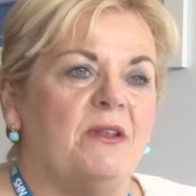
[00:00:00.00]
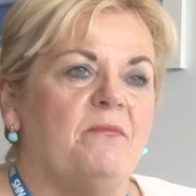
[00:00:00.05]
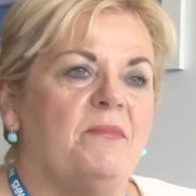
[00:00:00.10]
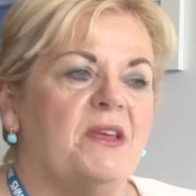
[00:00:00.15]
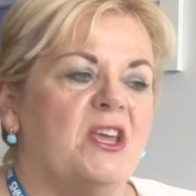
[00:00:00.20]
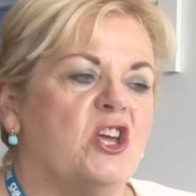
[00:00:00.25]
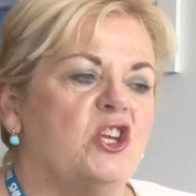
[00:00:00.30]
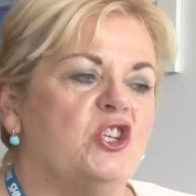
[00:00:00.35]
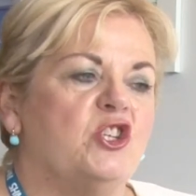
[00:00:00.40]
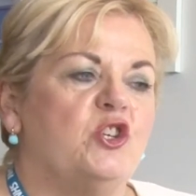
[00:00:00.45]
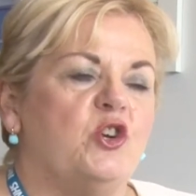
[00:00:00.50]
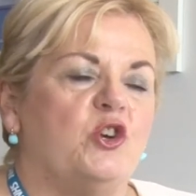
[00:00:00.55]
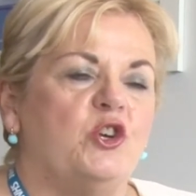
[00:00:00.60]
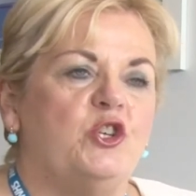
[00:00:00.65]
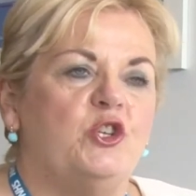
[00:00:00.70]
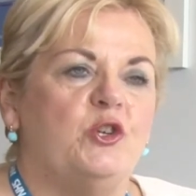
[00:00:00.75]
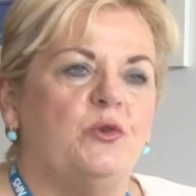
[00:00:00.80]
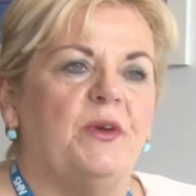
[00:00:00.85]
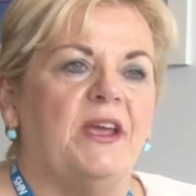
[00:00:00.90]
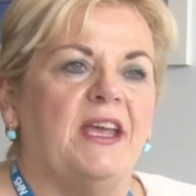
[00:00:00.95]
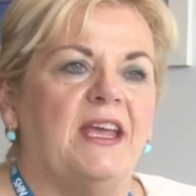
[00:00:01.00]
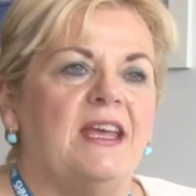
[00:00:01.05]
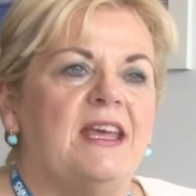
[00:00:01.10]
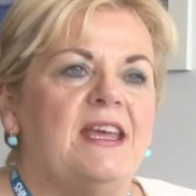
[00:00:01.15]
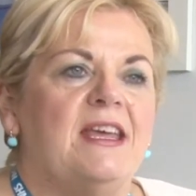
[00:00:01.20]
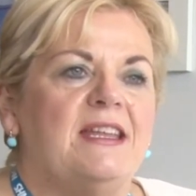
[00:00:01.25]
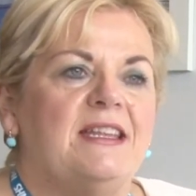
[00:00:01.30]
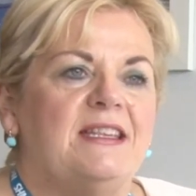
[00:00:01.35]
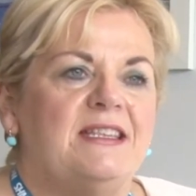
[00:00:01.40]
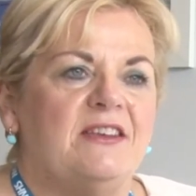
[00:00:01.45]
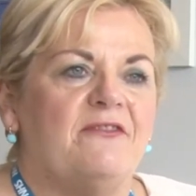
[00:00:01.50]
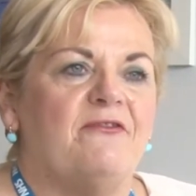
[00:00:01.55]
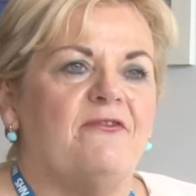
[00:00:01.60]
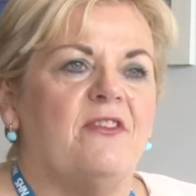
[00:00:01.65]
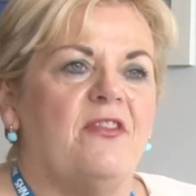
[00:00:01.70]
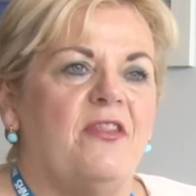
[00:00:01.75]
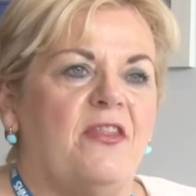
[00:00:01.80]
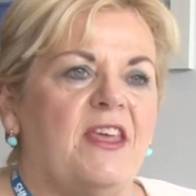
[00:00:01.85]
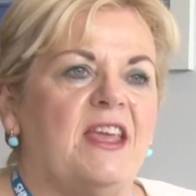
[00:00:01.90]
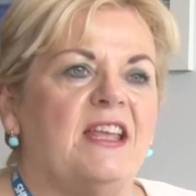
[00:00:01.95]
because you're doing
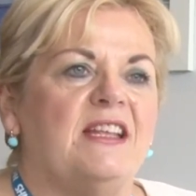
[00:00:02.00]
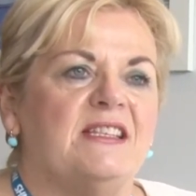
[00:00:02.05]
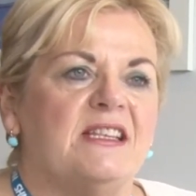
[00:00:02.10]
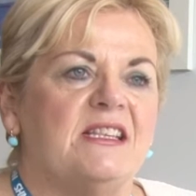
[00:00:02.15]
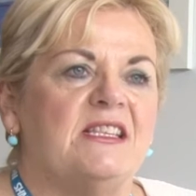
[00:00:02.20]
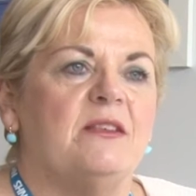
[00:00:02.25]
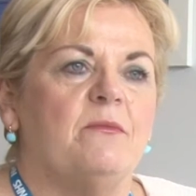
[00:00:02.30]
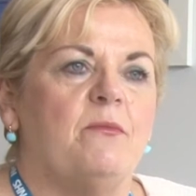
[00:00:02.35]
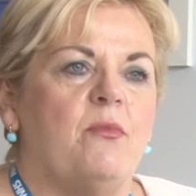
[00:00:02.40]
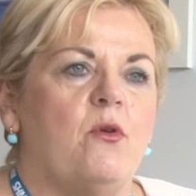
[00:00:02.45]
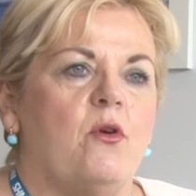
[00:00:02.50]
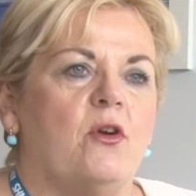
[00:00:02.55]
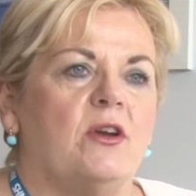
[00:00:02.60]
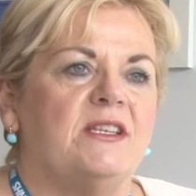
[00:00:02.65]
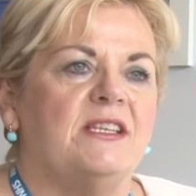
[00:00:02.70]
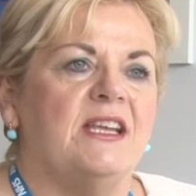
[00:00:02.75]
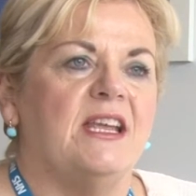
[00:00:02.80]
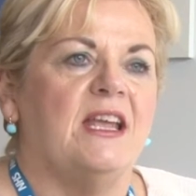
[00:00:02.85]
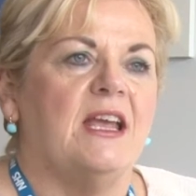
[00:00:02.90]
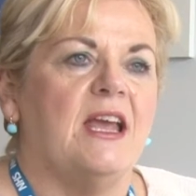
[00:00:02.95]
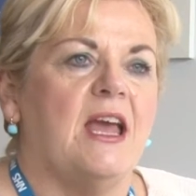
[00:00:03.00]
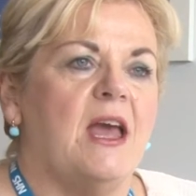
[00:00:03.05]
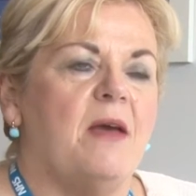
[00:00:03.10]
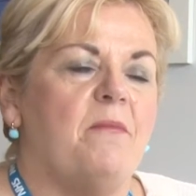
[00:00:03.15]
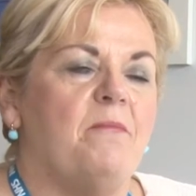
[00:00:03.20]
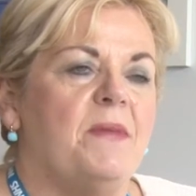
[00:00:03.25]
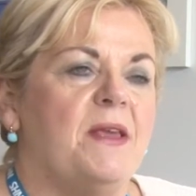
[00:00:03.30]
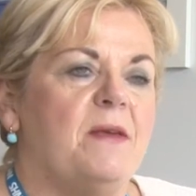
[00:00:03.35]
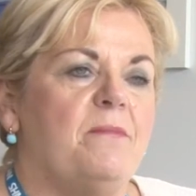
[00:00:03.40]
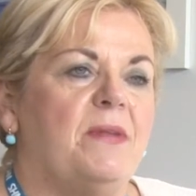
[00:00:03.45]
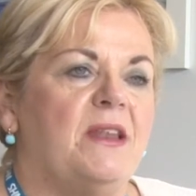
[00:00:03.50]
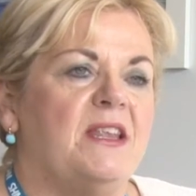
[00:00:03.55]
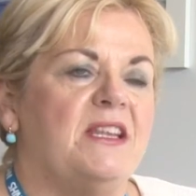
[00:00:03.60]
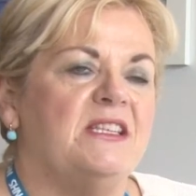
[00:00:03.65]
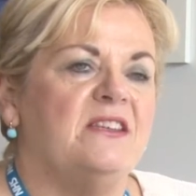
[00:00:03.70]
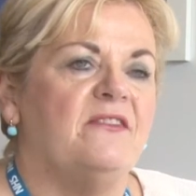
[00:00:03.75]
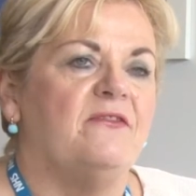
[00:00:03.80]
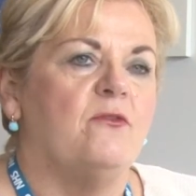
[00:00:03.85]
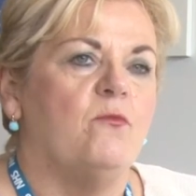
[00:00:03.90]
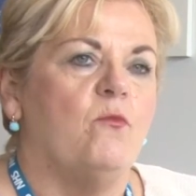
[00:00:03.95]
different things and supporting people in
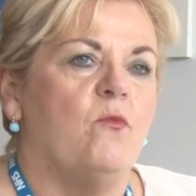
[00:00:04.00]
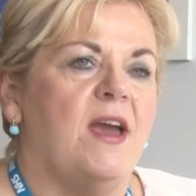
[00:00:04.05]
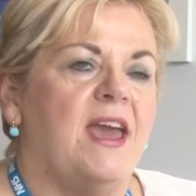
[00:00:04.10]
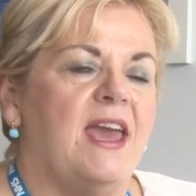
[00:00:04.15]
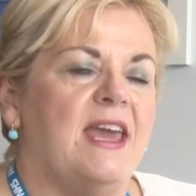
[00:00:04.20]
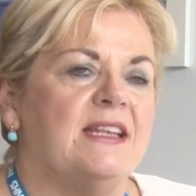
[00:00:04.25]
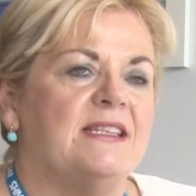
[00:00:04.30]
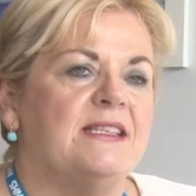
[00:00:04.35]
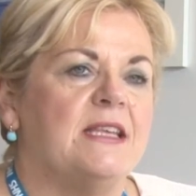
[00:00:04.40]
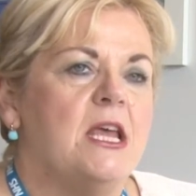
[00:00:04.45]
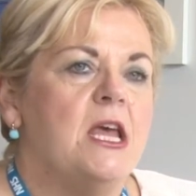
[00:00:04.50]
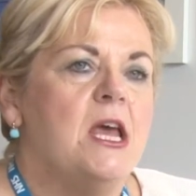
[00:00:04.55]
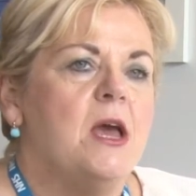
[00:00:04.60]
different ways.